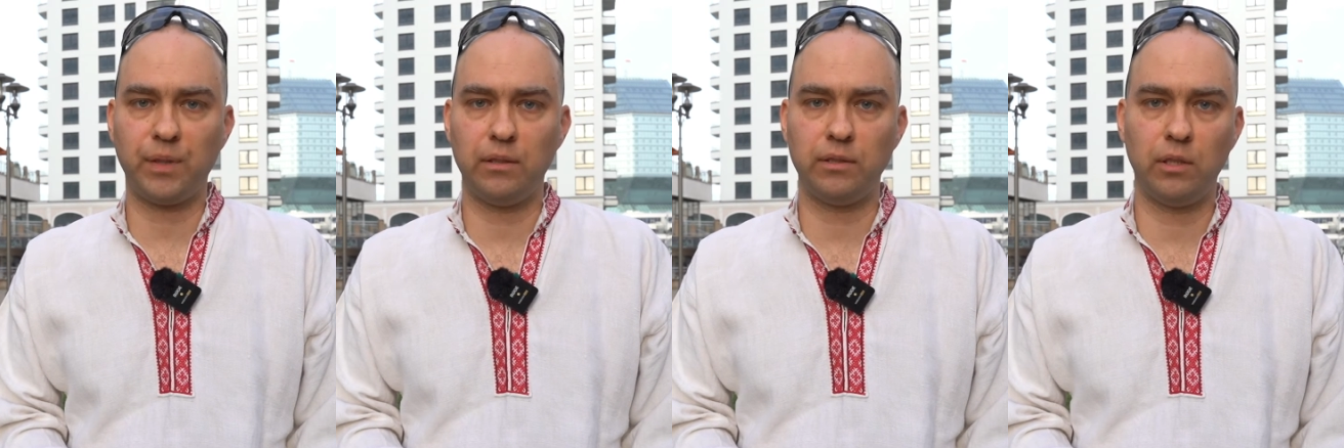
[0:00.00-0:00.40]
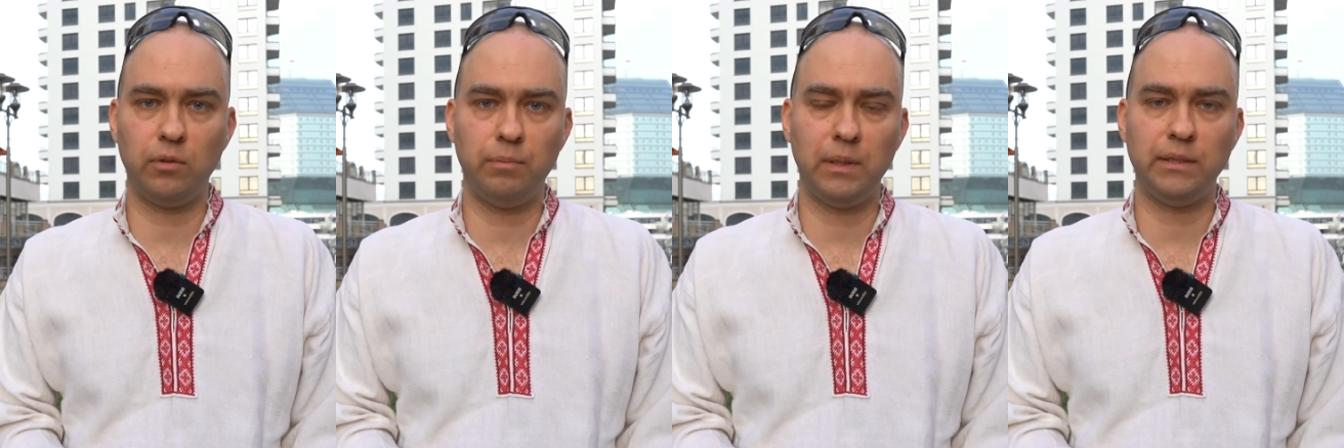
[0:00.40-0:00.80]

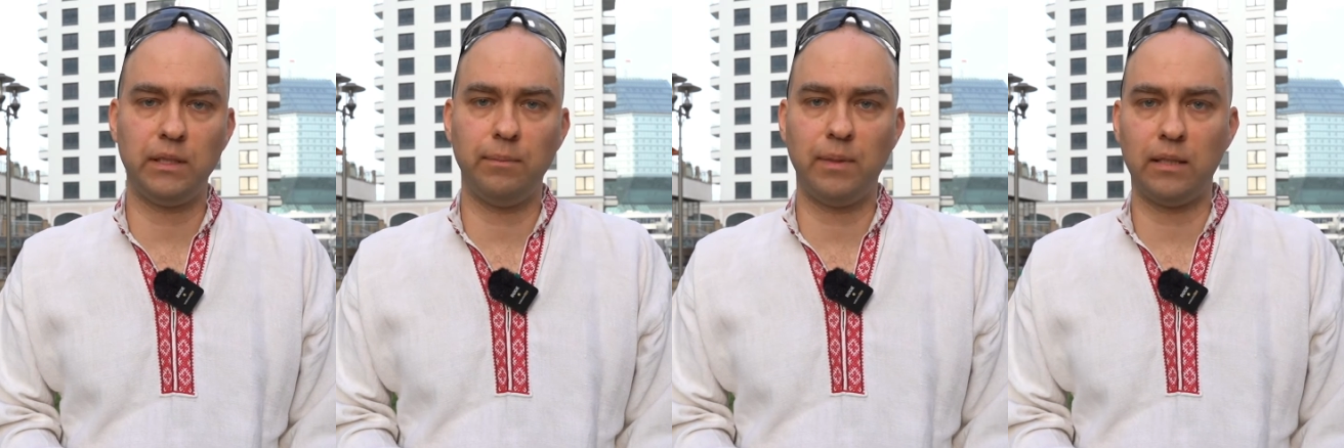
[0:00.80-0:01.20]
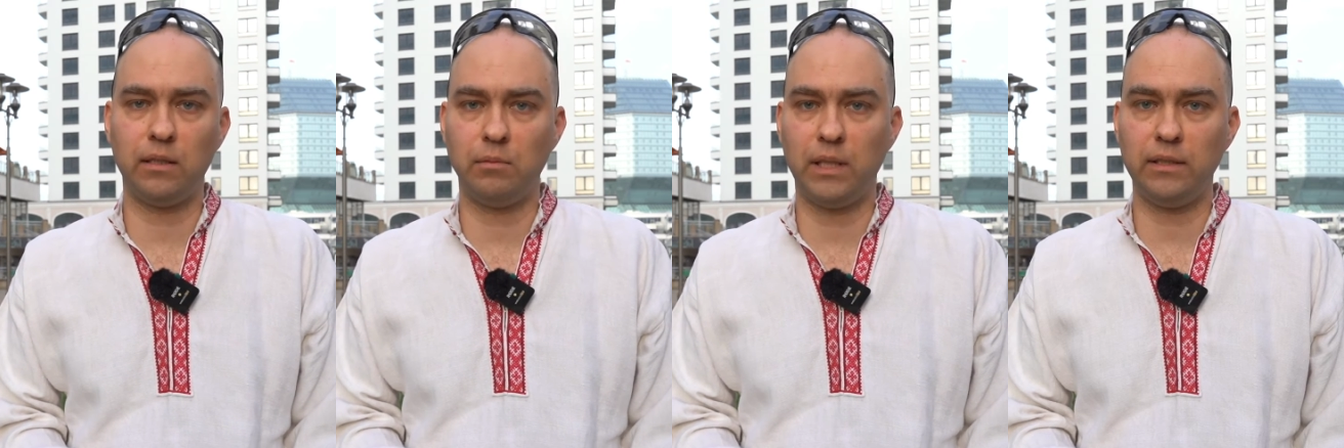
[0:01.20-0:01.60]
So please keep that
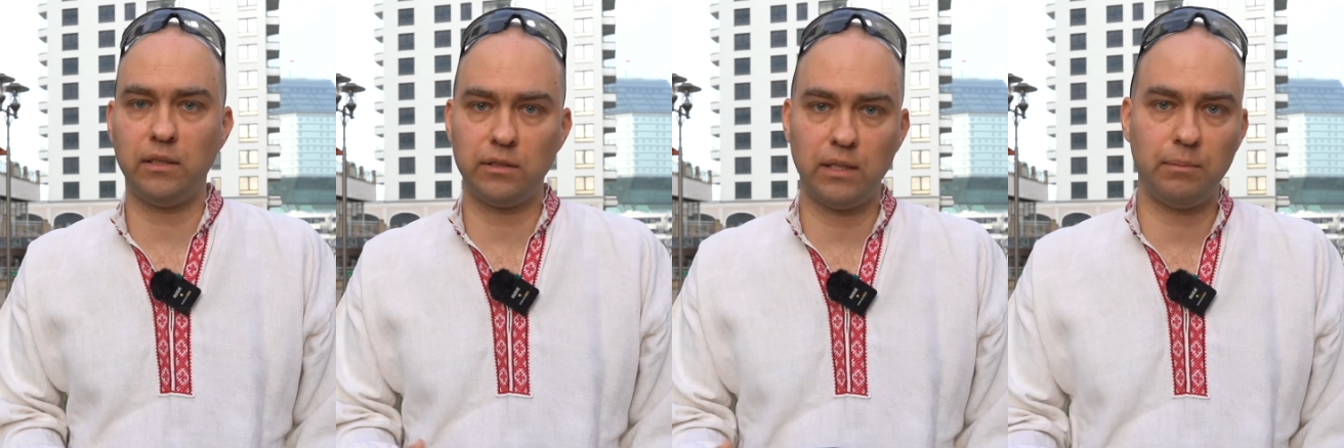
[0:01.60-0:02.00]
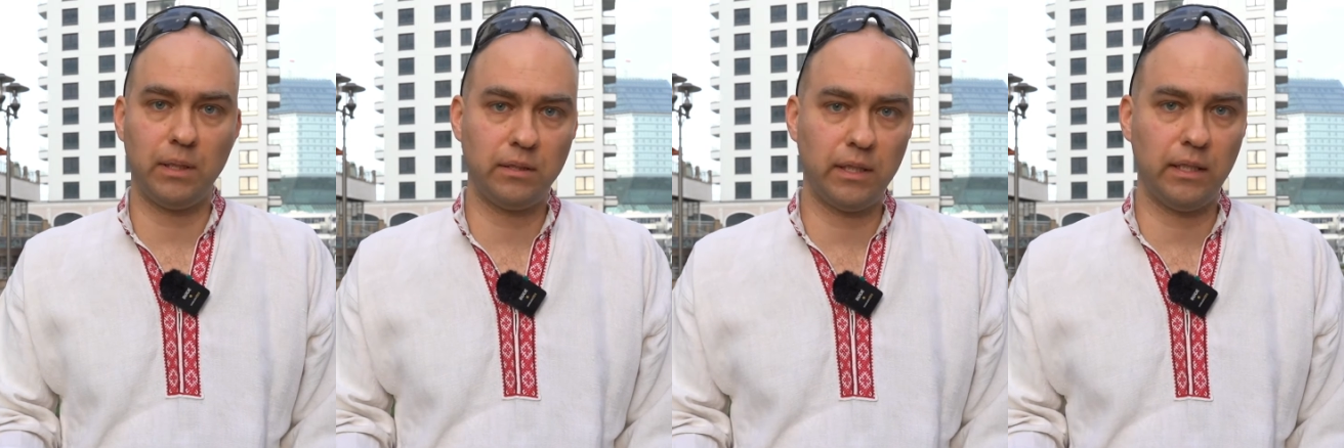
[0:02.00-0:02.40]
in mind, because that
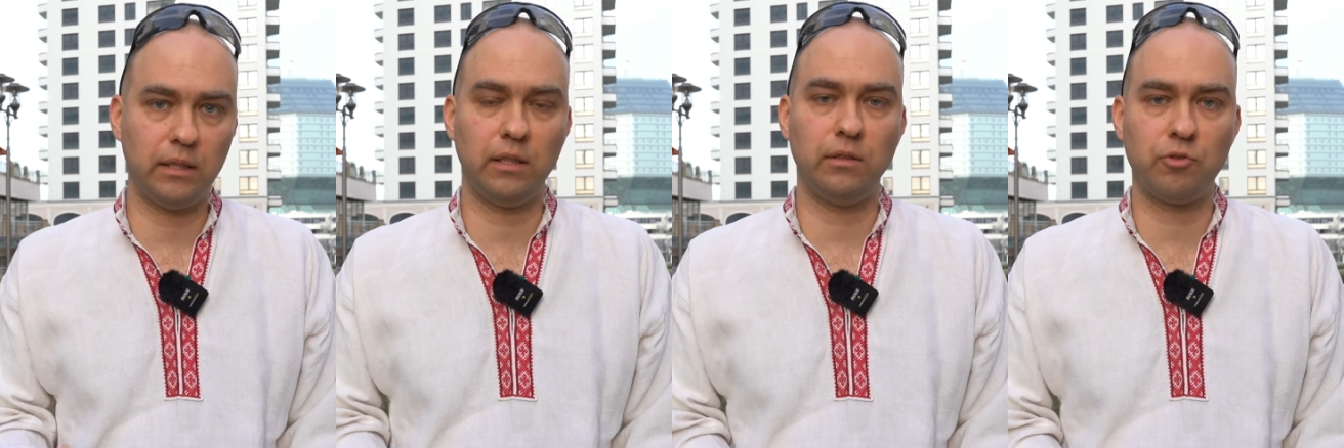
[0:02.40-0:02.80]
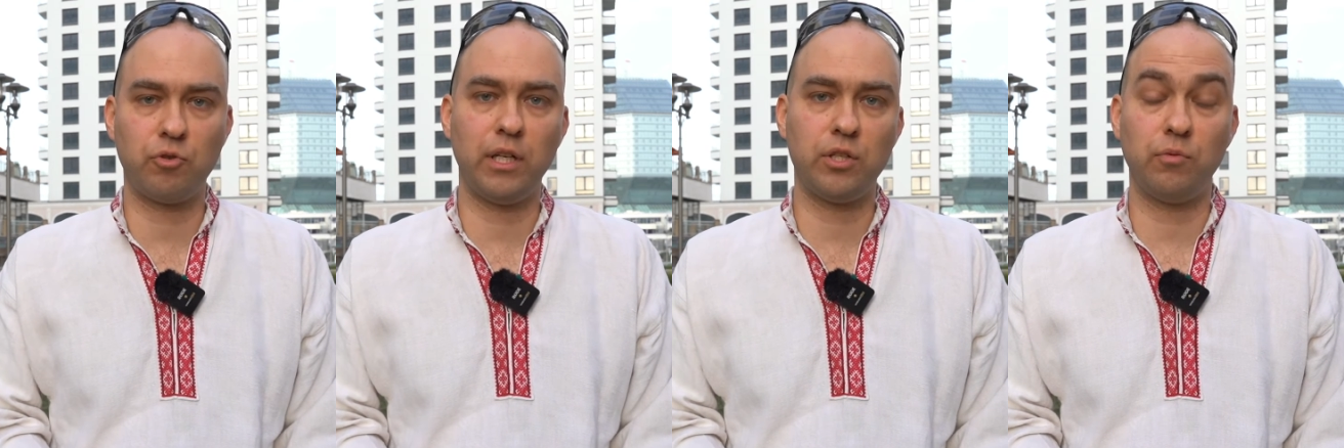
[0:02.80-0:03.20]
may take and
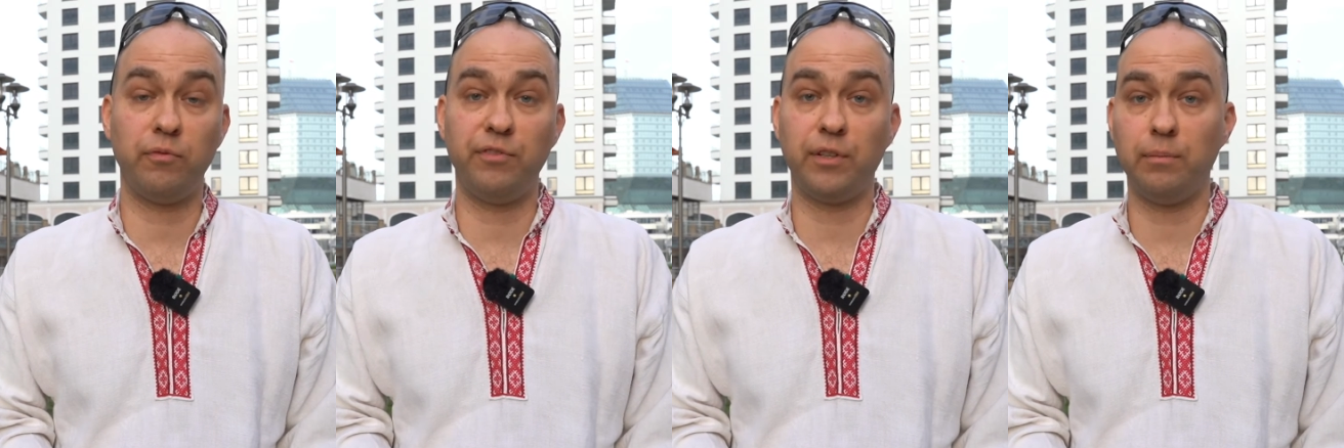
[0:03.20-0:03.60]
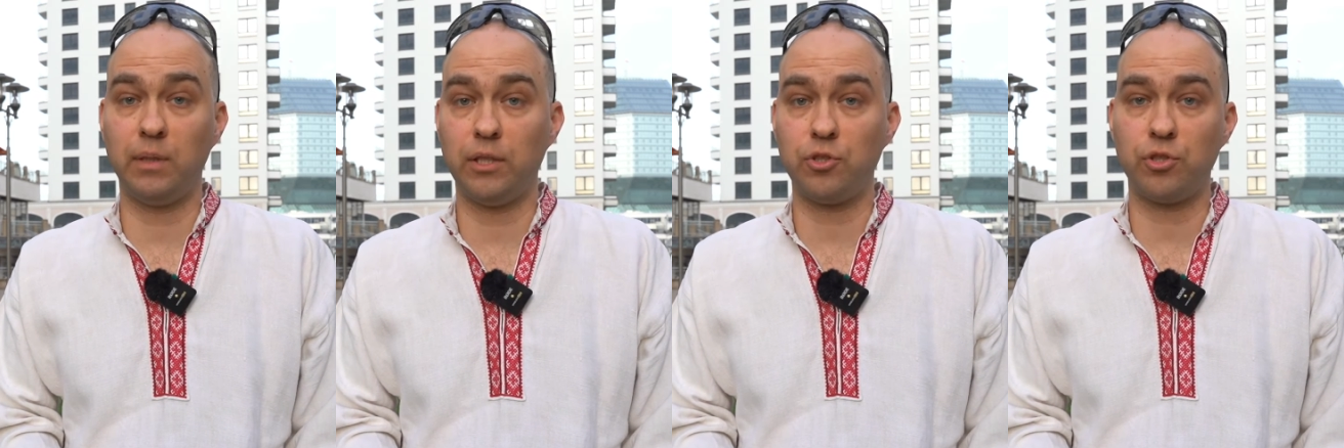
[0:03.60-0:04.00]
stretch very
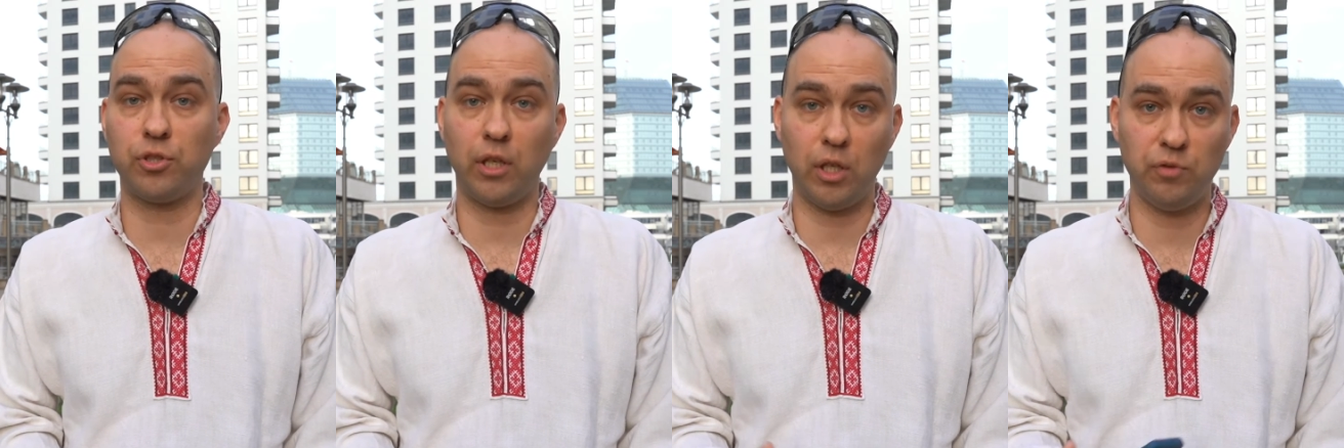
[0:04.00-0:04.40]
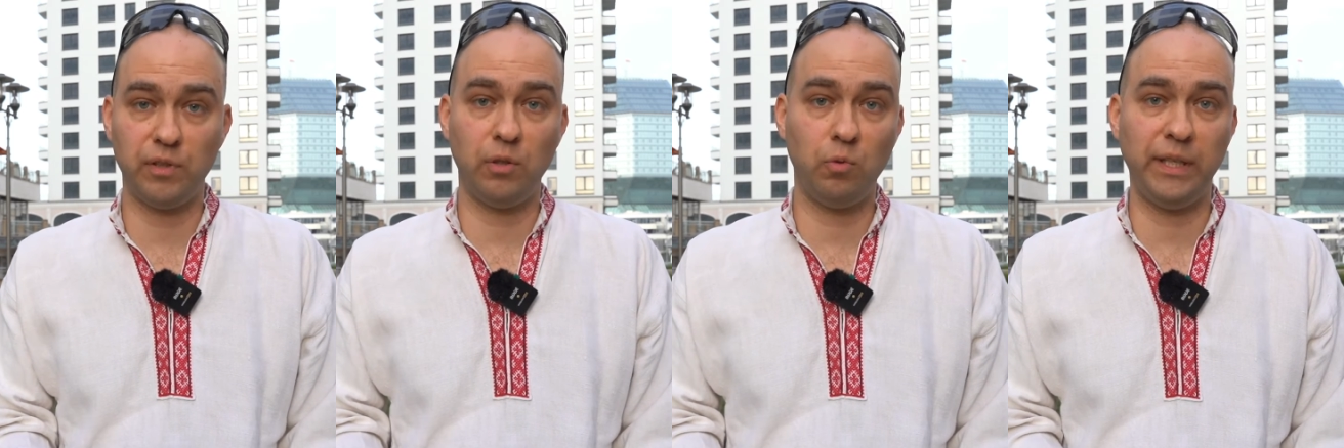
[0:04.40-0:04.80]
much over
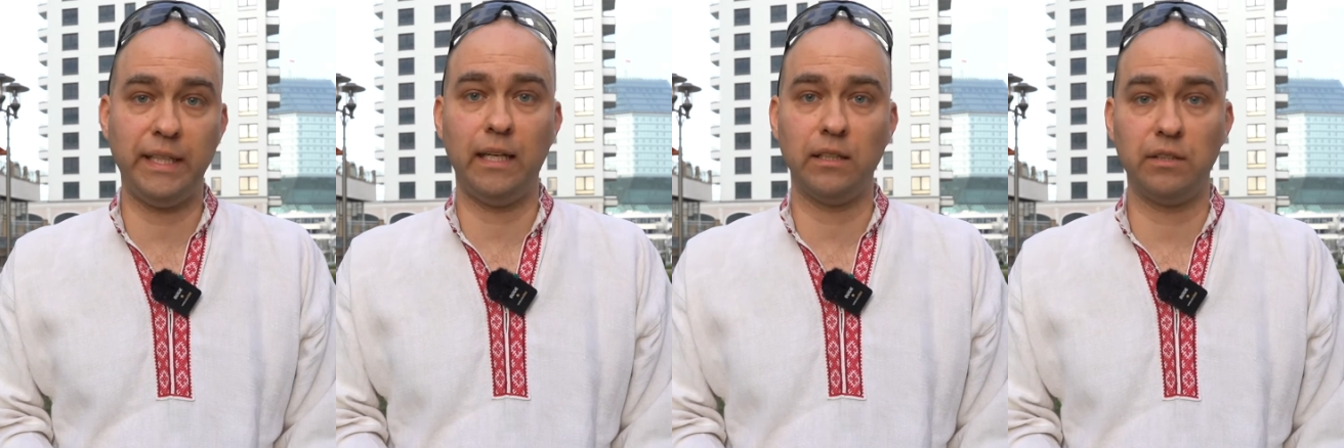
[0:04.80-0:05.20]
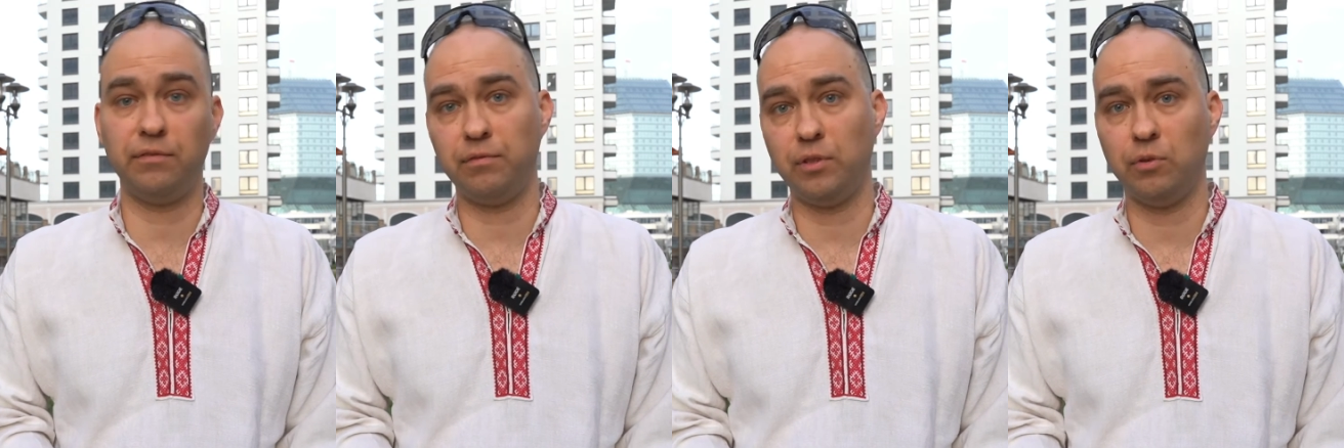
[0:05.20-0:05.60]
the weekend
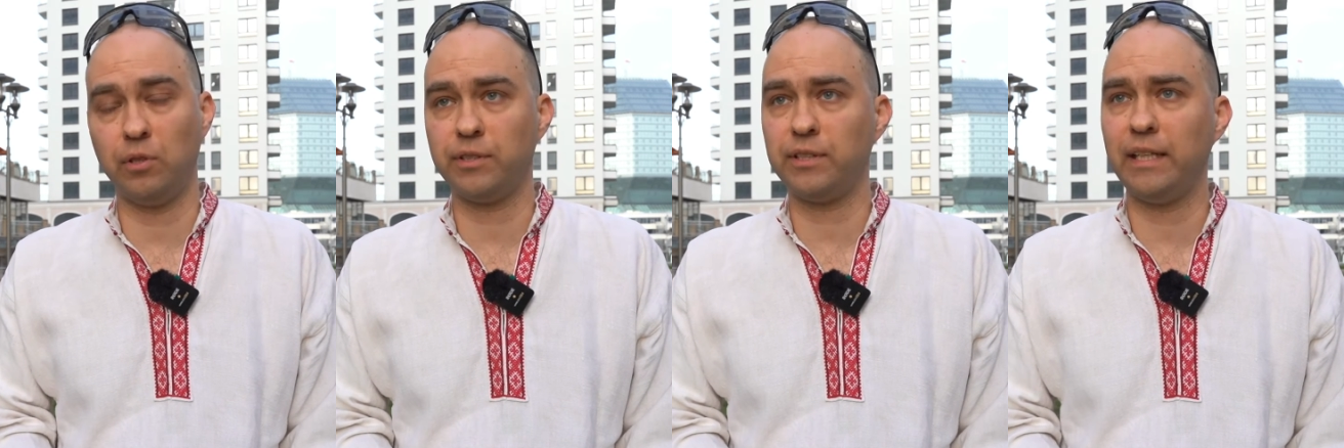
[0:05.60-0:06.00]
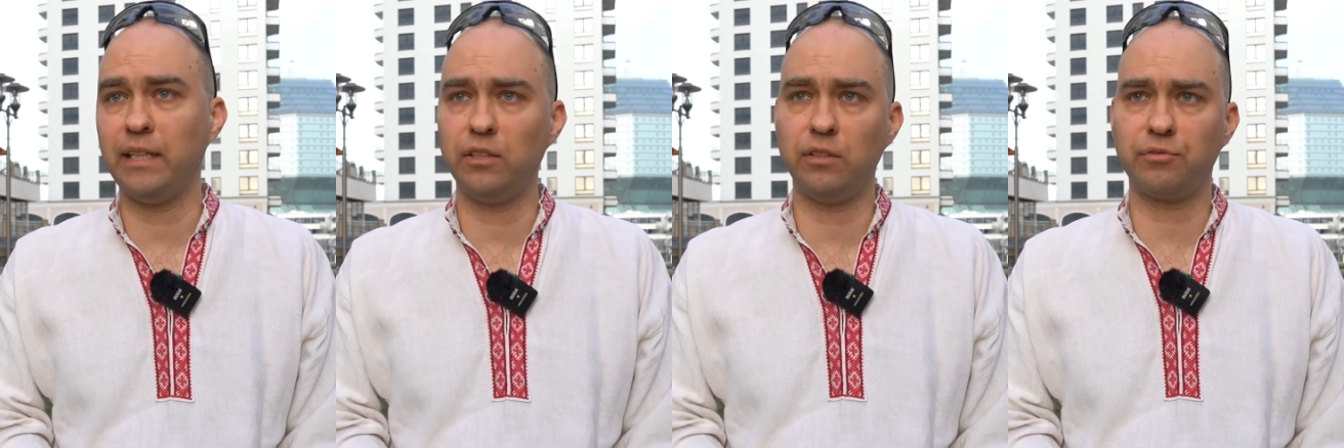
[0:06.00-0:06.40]
if you are signing
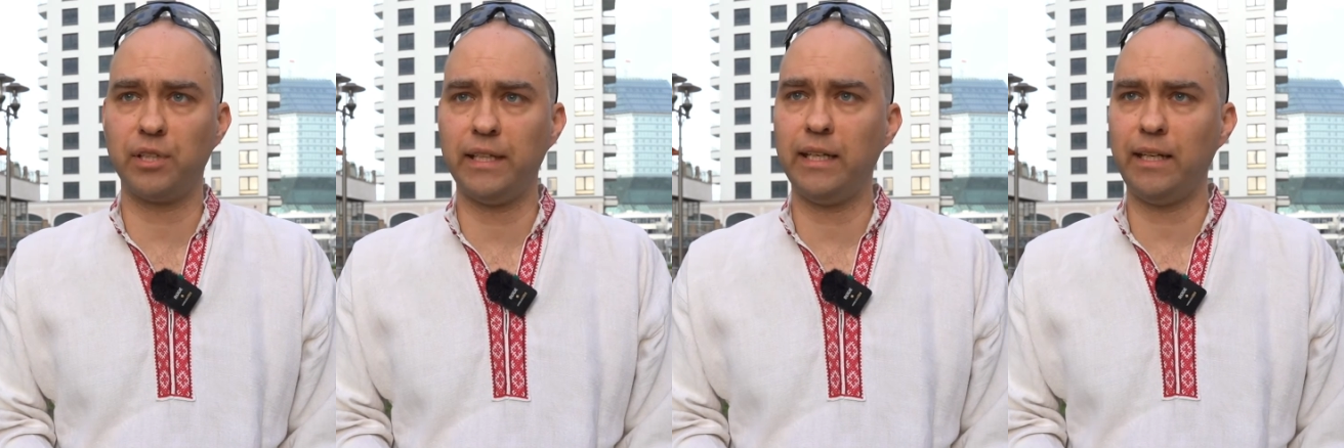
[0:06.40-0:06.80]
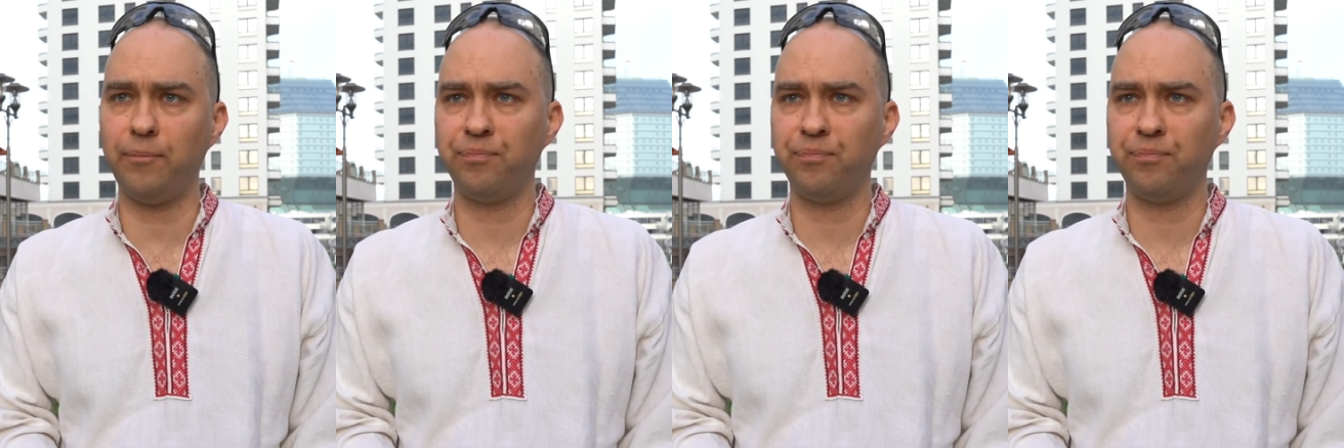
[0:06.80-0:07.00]
it on Friday.